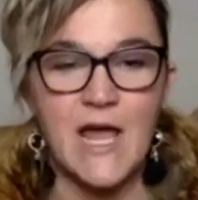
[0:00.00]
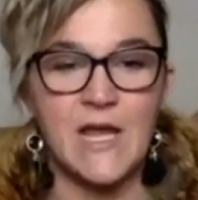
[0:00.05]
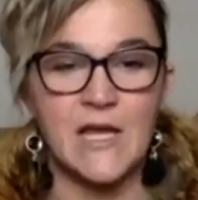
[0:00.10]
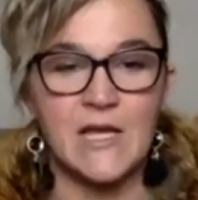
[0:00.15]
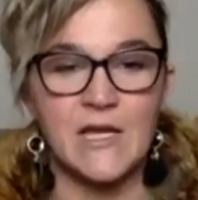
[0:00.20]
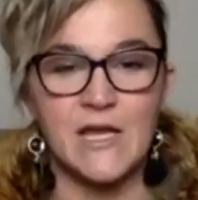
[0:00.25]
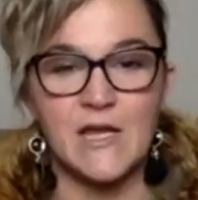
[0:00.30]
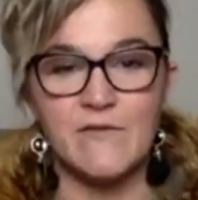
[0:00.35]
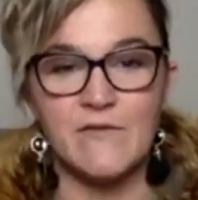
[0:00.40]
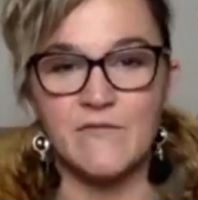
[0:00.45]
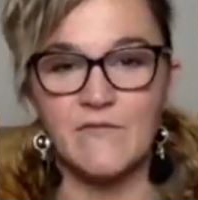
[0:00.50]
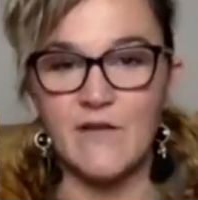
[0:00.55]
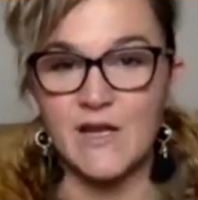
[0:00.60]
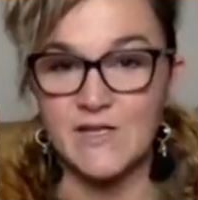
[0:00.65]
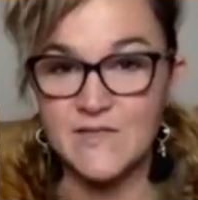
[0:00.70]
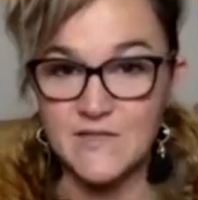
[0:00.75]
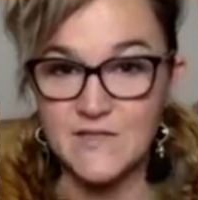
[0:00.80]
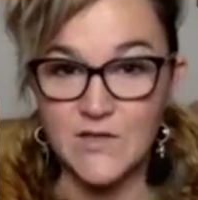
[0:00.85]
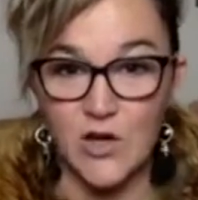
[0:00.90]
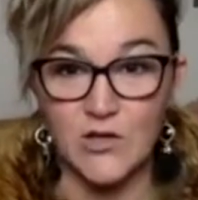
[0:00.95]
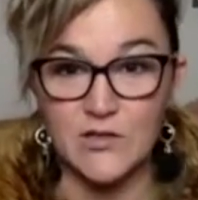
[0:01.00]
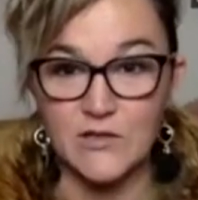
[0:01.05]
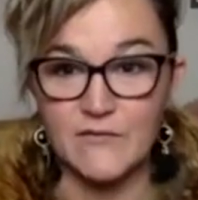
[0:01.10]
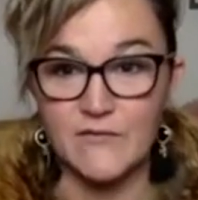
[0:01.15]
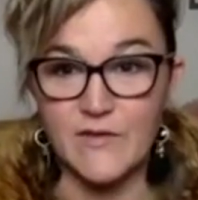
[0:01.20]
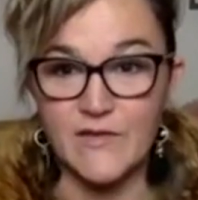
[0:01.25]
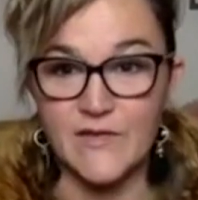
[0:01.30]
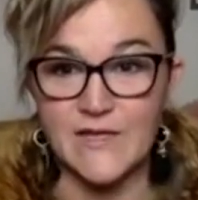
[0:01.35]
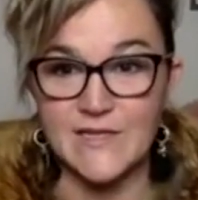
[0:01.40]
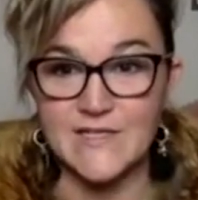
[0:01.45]
and confess all
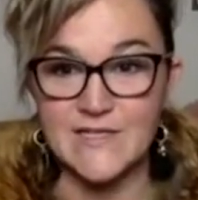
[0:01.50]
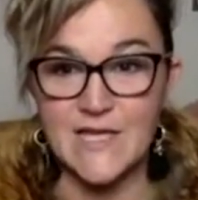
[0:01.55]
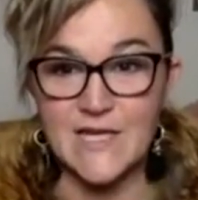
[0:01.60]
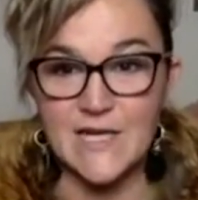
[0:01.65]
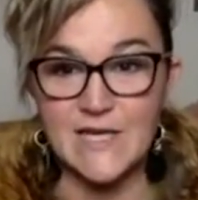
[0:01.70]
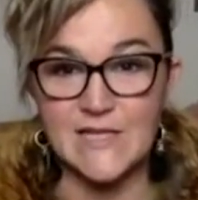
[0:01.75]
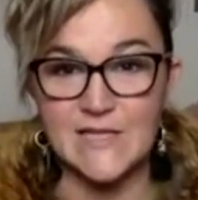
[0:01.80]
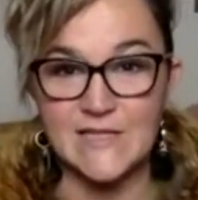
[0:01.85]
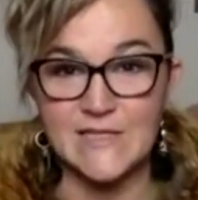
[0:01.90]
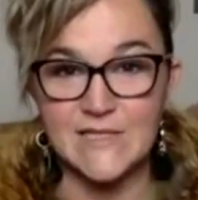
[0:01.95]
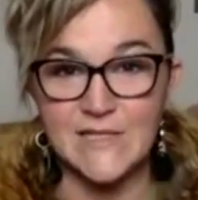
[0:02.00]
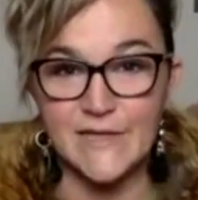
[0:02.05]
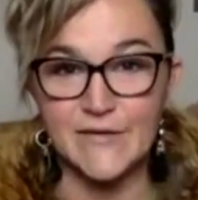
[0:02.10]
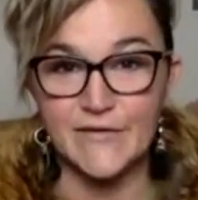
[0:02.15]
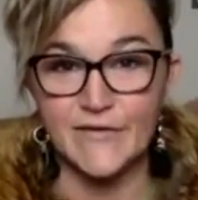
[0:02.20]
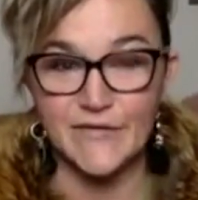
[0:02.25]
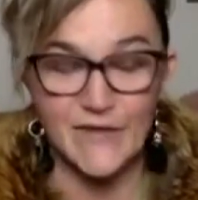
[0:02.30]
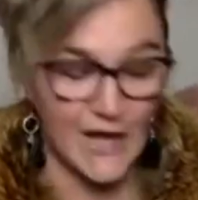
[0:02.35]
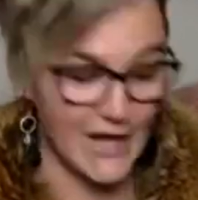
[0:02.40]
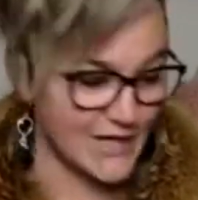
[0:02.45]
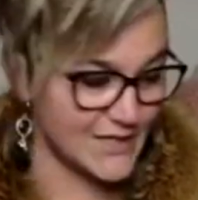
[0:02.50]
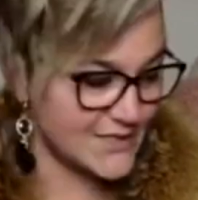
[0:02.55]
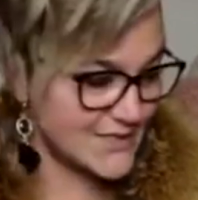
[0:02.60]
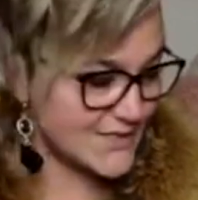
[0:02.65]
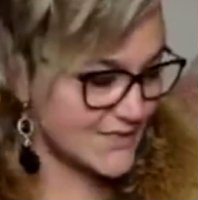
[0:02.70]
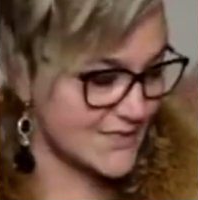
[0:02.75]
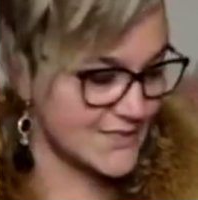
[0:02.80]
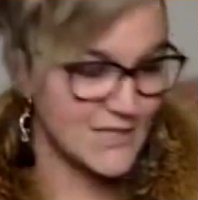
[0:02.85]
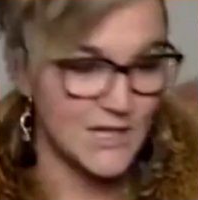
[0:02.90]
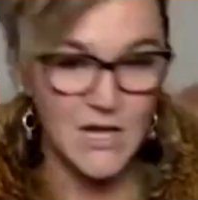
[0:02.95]
of the things that I need to
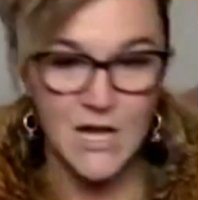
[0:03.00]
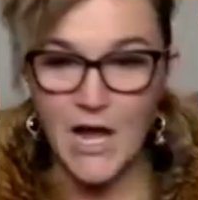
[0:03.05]
confess.